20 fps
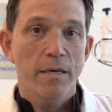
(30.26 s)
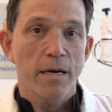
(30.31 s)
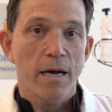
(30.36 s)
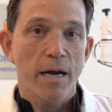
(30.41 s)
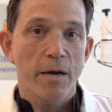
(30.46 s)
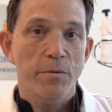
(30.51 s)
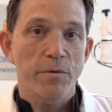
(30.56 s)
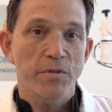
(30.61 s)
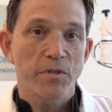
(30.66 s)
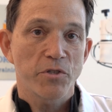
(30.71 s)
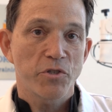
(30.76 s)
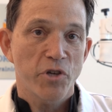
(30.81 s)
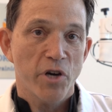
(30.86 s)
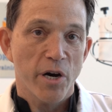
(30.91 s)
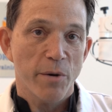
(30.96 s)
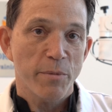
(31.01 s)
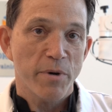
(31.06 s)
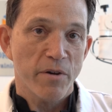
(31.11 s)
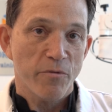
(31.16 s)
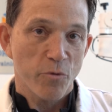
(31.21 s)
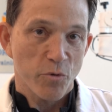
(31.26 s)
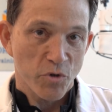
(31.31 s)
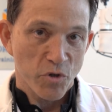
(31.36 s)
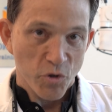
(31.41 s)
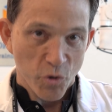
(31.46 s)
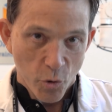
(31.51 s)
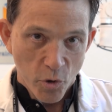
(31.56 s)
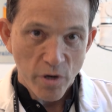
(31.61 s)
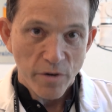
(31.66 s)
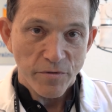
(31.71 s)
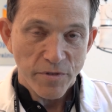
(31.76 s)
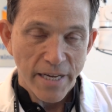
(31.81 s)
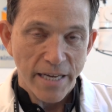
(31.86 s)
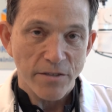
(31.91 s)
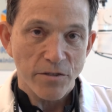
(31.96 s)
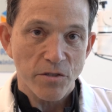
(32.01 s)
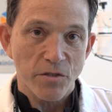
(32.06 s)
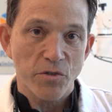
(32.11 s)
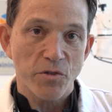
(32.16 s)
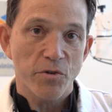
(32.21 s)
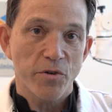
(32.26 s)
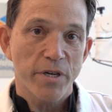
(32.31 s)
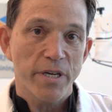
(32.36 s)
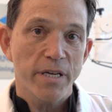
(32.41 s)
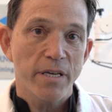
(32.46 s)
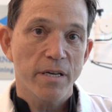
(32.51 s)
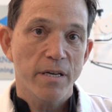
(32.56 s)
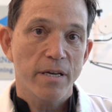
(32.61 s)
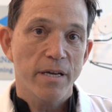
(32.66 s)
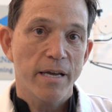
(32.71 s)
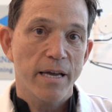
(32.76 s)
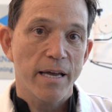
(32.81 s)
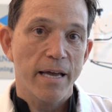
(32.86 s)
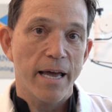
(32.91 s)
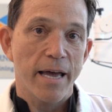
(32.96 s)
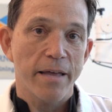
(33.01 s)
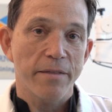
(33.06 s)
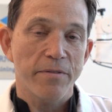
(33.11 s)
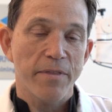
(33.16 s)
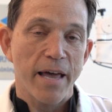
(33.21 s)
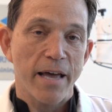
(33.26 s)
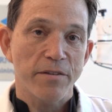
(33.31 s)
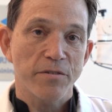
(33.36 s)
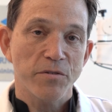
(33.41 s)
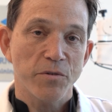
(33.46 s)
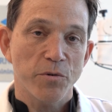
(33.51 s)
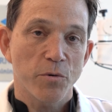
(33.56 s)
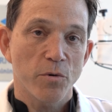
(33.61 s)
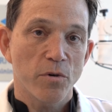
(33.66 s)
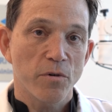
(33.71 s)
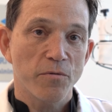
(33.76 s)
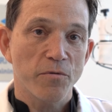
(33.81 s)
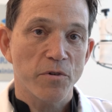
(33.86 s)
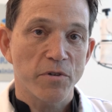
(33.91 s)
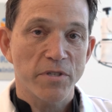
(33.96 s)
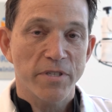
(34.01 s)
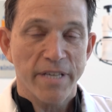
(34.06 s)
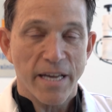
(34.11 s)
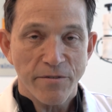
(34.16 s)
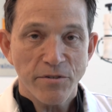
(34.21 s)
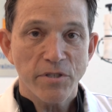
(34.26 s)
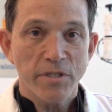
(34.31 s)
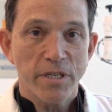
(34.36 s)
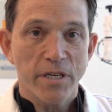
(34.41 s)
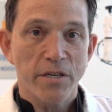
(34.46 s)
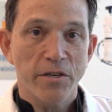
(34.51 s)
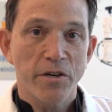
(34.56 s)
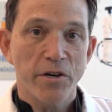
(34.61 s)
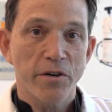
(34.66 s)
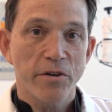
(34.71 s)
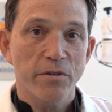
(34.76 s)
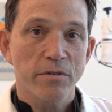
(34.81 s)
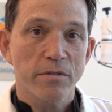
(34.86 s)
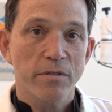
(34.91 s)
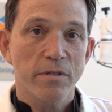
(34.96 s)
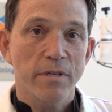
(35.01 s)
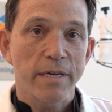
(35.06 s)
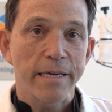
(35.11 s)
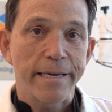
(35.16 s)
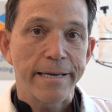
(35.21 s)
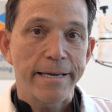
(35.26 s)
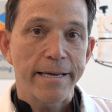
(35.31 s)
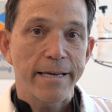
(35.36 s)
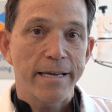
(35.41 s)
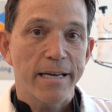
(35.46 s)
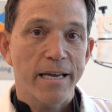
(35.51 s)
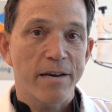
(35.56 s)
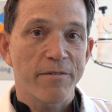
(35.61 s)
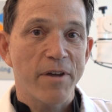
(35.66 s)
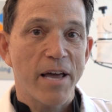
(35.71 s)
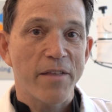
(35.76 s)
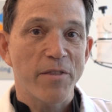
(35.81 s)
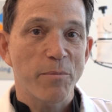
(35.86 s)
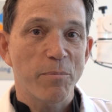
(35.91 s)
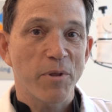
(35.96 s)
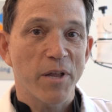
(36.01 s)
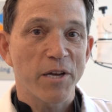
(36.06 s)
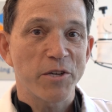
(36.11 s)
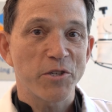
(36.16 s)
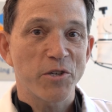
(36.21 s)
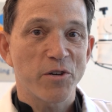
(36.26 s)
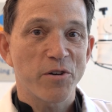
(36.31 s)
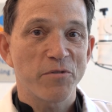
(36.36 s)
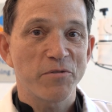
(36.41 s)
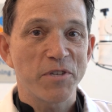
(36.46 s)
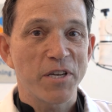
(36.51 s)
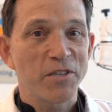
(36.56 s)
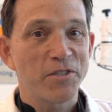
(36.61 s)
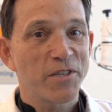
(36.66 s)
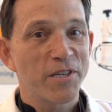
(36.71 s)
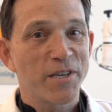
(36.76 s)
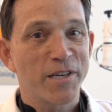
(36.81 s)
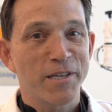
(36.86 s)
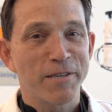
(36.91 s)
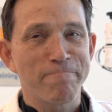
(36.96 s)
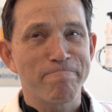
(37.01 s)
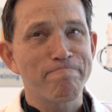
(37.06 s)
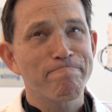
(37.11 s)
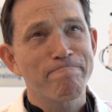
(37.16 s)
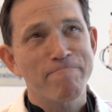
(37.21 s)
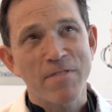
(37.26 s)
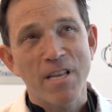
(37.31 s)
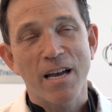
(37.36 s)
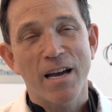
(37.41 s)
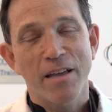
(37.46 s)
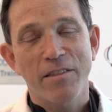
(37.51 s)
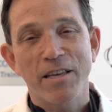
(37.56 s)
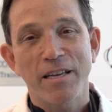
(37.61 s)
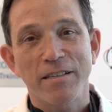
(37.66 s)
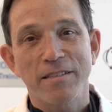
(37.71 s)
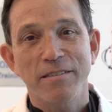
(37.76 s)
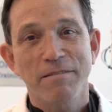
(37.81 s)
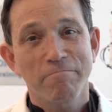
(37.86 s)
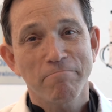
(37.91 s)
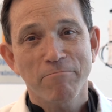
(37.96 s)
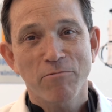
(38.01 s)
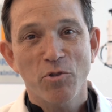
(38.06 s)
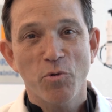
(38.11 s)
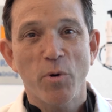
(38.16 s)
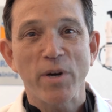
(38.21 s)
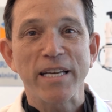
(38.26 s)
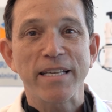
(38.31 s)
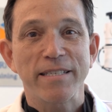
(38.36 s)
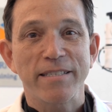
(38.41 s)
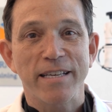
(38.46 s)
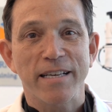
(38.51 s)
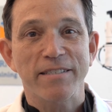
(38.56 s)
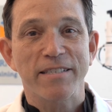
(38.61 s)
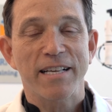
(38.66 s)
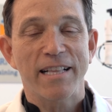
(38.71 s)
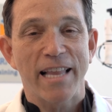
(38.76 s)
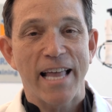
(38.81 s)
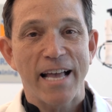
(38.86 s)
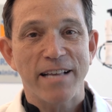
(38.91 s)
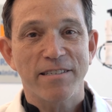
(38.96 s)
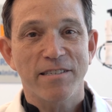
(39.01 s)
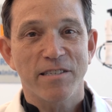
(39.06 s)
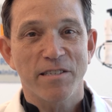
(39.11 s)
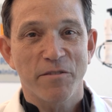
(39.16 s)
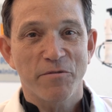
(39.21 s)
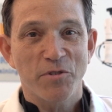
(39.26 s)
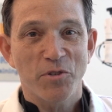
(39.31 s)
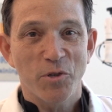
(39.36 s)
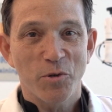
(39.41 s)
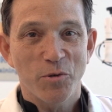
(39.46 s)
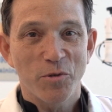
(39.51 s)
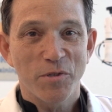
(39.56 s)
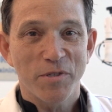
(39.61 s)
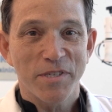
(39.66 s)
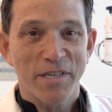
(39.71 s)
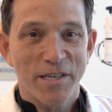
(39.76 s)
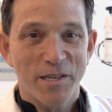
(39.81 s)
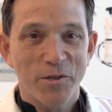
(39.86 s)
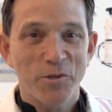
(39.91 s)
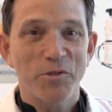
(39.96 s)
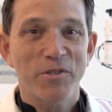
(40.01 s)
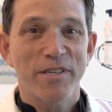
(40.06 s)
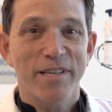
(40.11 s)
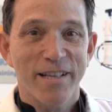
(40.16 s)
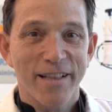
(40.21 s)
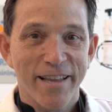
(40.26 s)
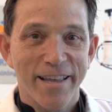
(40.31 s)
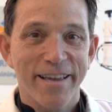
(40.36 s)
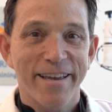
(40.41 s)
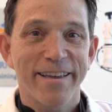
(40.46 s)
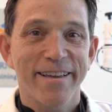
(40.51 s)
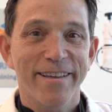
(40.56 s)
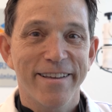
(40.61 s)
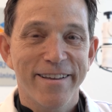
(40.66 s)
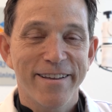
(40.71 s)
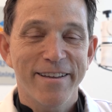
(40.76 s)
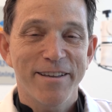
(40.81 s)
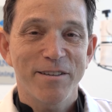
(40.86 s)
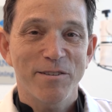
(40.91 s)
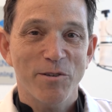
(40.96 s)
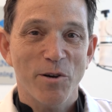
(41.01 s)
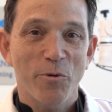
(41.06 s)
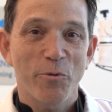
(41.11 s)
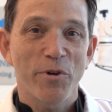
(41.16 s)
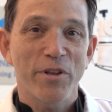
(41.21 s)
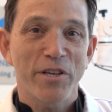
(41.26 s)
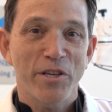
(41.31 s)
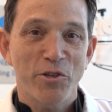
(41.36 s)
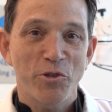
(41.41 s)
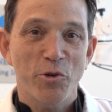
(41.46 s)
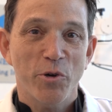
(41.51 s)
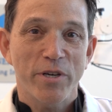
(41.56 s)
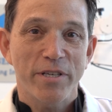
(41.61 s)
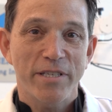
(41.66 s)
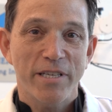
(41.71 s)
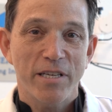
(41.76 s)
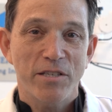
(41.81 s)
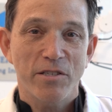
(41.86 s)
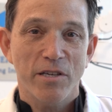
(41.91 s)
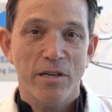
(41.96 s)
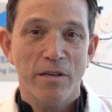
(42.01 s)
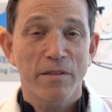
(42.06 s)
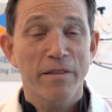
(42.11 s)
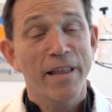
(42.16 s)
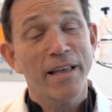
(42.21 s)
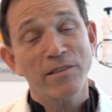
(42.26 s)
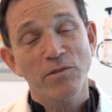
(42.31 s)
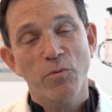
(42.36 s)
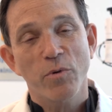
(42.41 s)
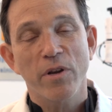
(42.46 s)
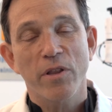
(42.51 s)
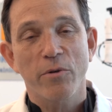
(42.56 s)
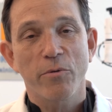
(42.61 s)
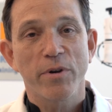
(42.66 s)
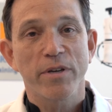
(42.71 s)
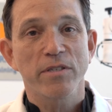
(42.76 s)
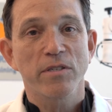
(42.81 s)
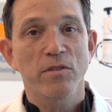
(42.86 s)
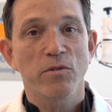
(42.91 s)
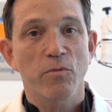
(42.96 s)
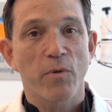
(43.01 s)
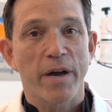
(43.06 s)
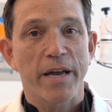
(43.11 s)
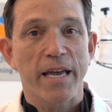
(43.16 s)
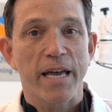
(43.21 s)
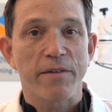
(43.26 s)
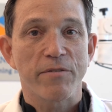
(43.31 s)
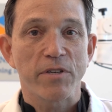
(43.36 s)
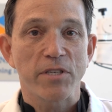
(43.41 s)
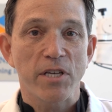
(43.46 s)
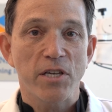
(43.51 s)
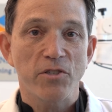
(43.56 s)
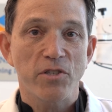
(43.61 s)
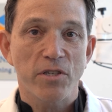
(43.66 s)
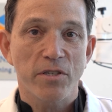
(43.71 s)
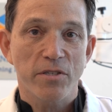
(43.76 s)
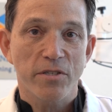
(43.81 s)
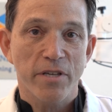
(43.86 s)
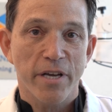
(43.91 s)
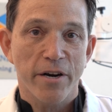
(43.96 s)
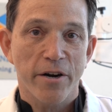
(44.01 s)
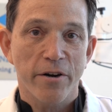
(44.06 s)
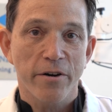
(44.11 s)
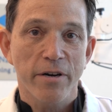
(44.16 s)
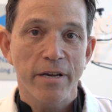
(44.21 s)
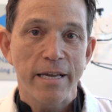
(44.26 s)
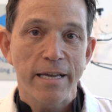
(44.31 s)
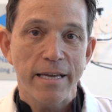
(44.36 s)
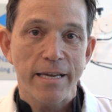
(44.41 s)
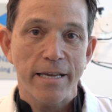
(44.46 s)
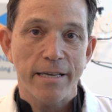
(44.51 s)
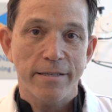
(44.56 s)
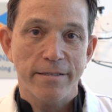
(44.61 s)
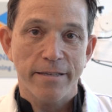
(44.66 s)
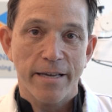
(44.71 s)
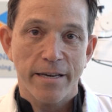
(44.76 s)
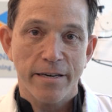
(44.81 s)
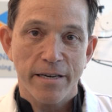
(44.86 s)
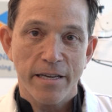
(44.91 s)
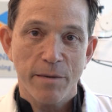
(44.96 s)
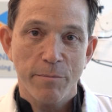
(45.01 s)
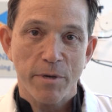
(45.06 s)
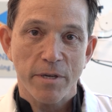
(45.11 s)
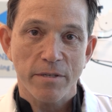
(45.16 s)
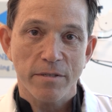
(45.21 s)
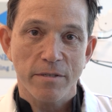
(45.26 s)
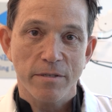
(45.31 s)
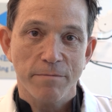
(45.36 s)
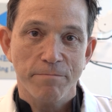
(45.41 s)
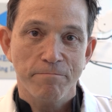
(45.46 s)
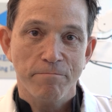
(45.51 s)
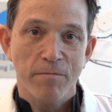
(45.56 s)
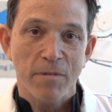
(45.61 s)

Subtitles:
I was the chairman of restorative dentistry at that school for 17 years, and I've had the pleasure of teaching, I think, 26 classes of students at UCLA. So I really enjoyed teaching. And that's one of the reasons why I have a teaching center in San Dimas.